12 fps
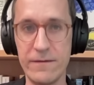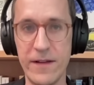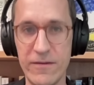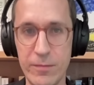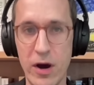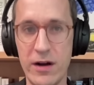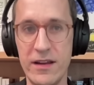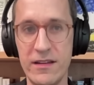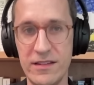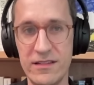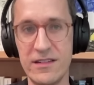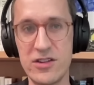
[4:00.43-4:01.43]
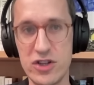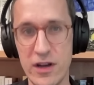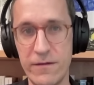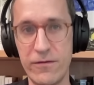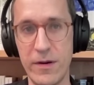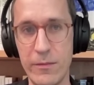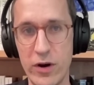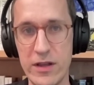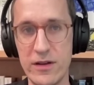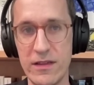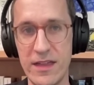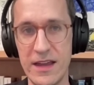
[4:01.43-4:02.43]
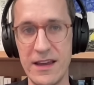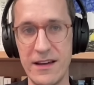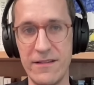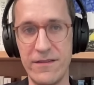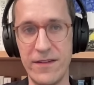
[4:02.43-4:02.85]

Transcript: left parties is a shift from what you could think of